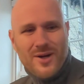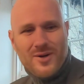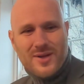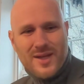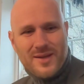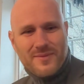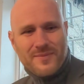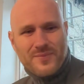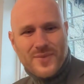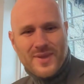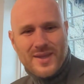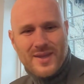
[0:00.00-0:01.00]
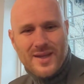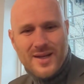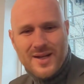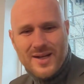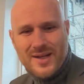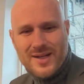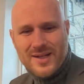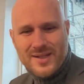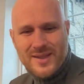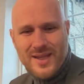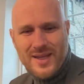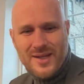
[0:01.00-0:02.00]
Okay.
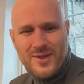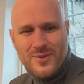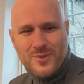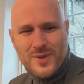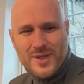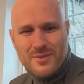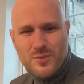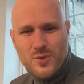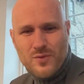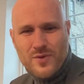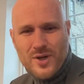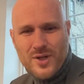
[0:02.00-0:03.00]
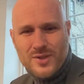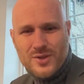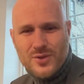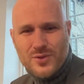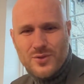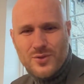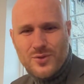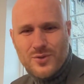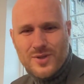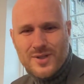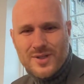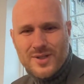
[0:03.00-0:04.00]
Then we can move on to
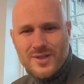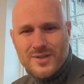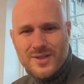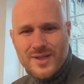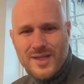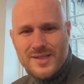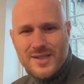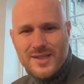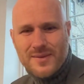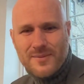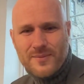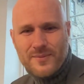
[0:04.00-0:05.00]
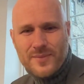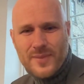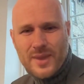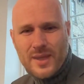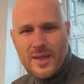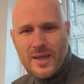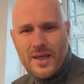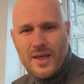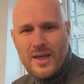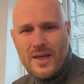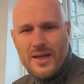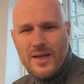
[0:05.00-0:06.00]
the next thing.
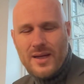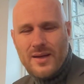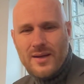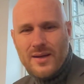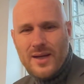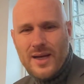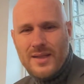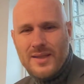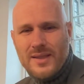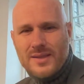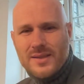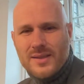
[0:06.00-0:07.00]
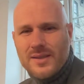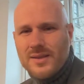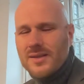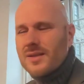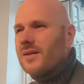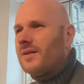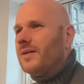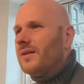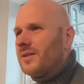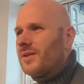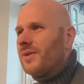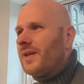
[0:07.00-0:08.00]
And this is,
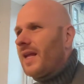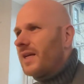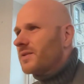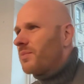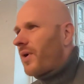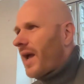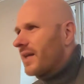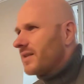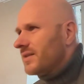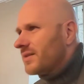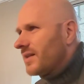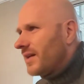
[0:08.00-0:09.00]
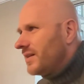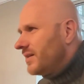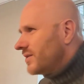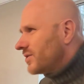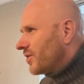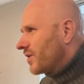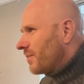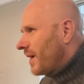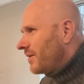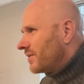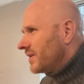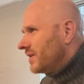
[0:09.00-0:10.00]
so the next practice that he talk
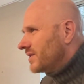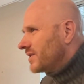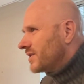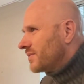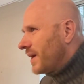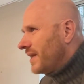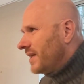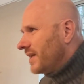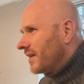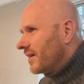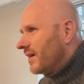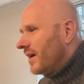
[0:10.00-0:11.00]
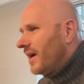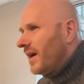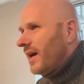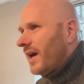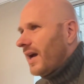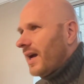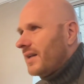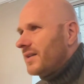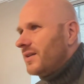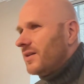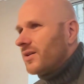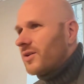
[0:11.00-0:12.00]
about is suspending.
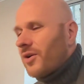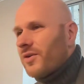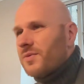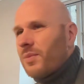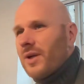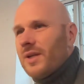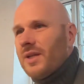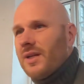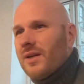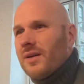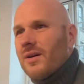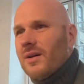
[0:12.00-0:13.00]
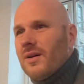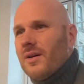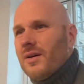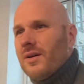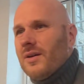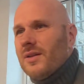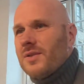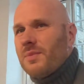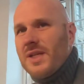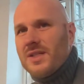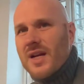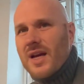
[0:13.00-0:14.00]
And the corresponding
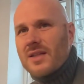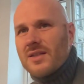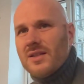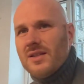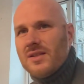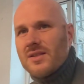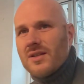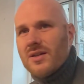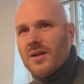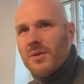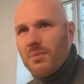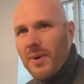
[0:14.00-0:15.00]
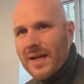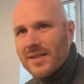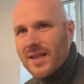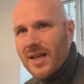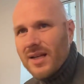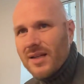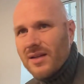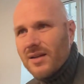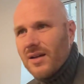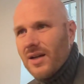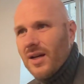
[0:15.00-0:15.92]
speech act is bystanding.